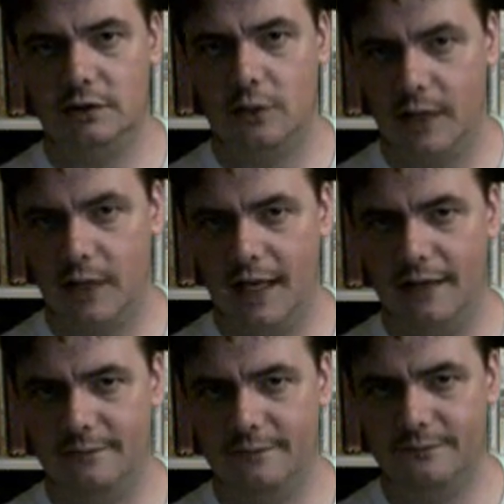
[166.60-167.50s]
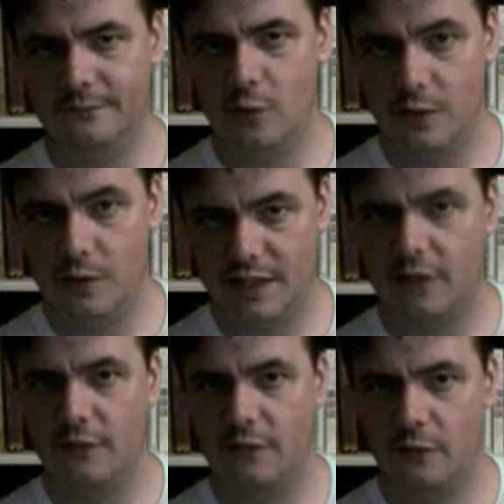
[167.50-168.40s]
Okay, who was
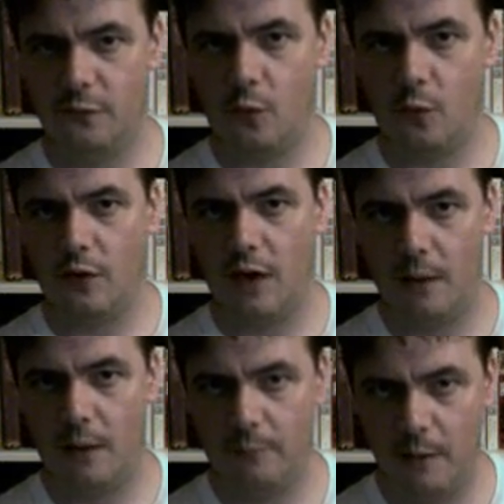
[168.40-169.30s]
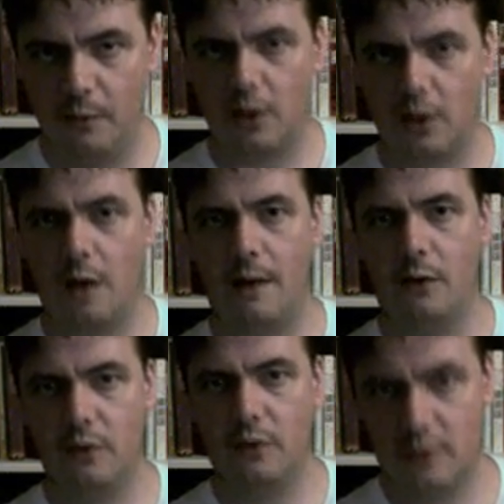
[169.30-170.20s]
interviewed for a, a book
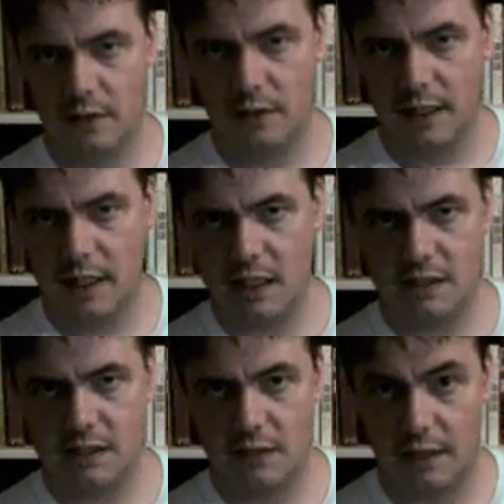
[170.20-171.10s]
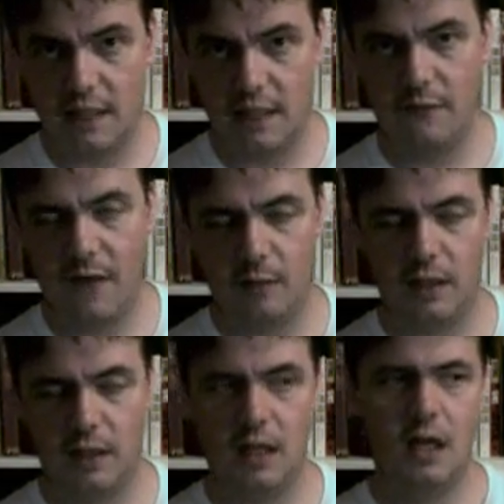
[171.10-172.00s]
about the Leakeys, the Leakey
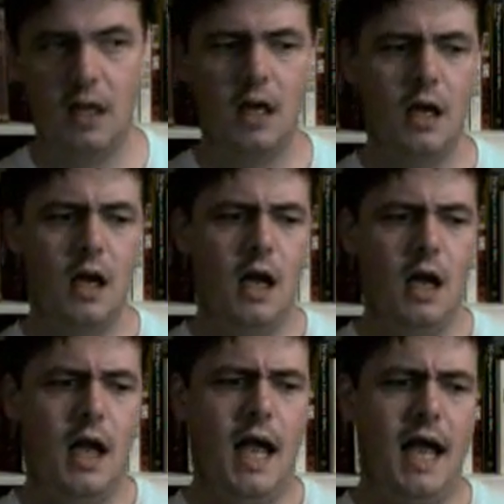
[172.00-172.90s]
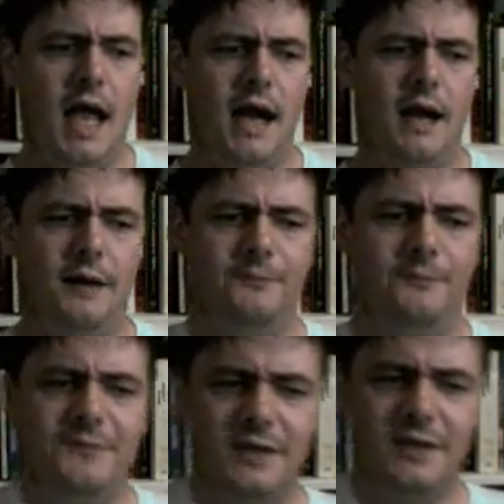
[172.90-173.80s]
family, and uh,
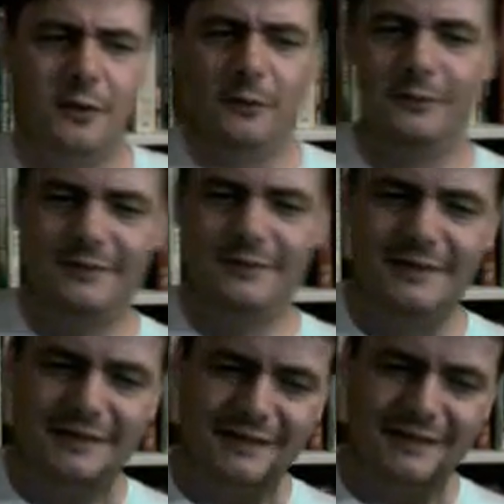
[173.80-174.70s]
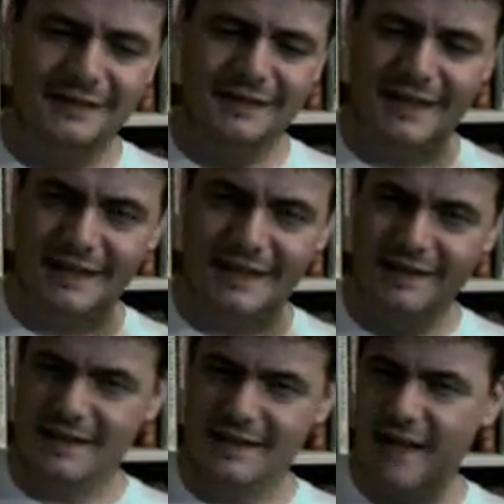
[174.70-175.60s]
so
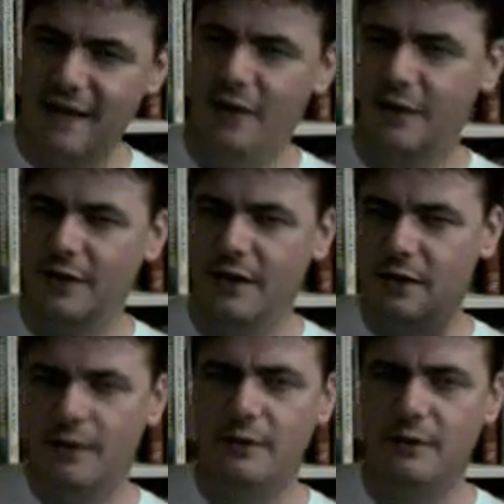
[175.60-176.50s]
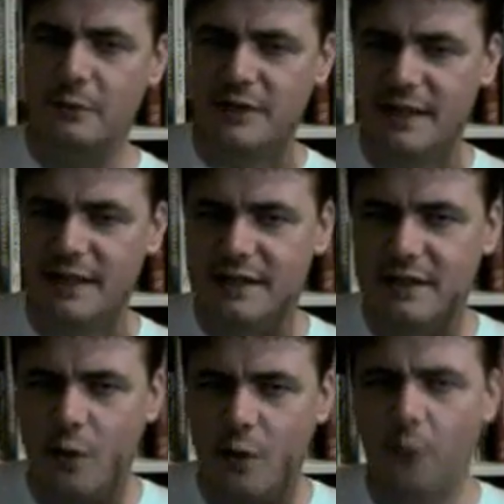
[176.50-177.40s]
that you know it, it, it was
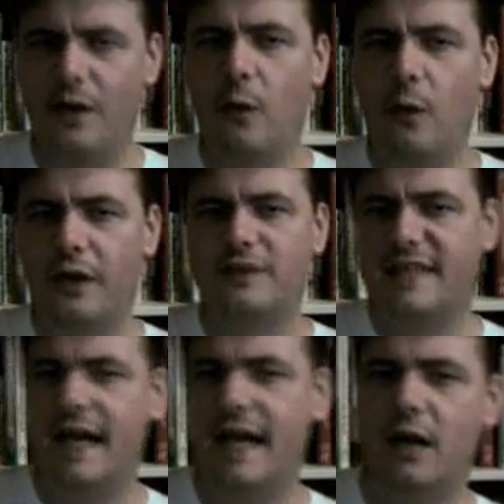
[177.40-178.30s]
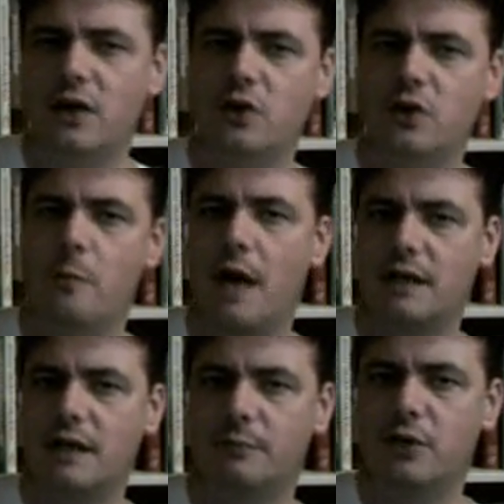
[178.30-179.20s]
the whole that whole thing of standing on a
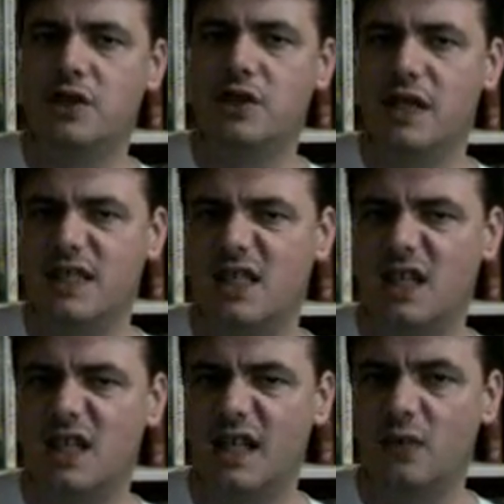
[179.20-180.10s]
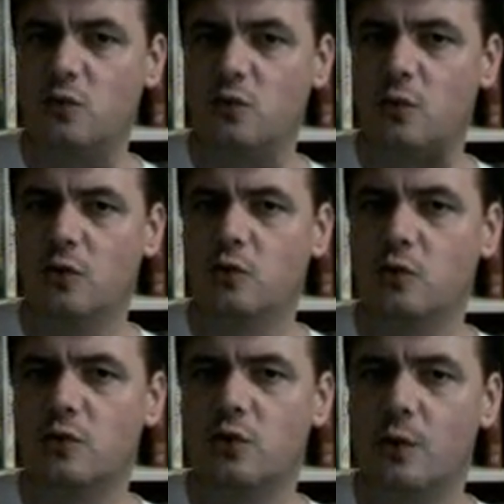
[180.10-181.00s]
soapbox and preaching and such like that. Those were those
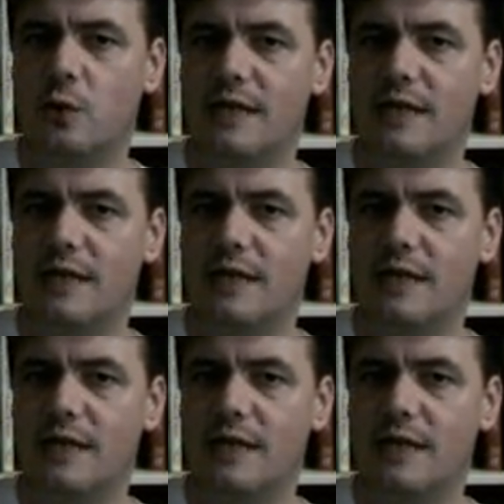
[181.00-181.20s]
were stories